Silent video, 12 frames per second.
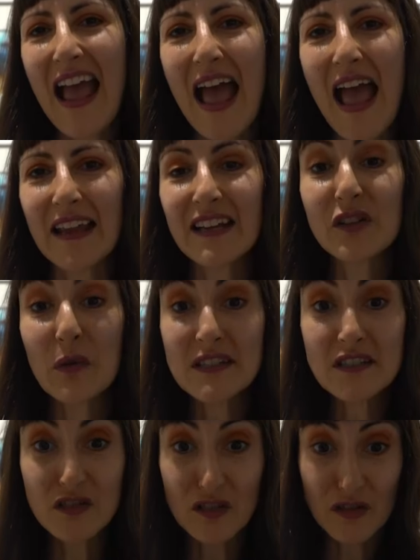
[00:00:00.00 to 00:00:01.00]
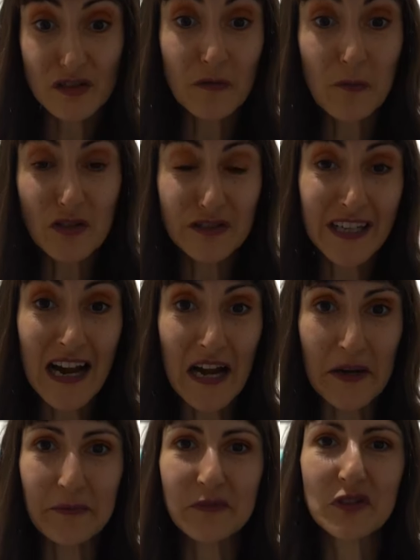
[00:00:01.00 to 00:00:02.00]
And it was
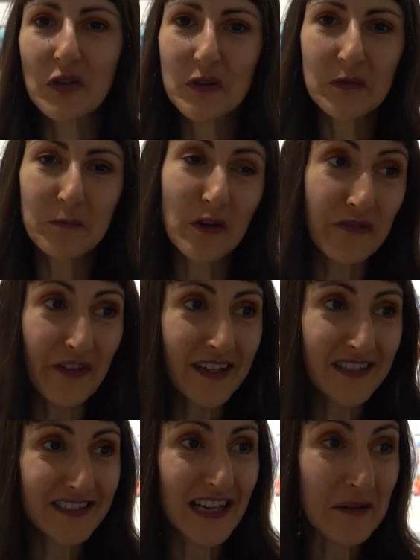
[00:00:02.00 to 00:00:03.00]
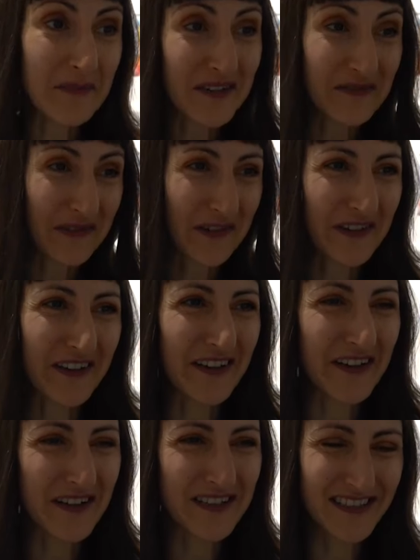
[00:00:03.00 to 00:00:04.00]
summertime, so perfect timing for the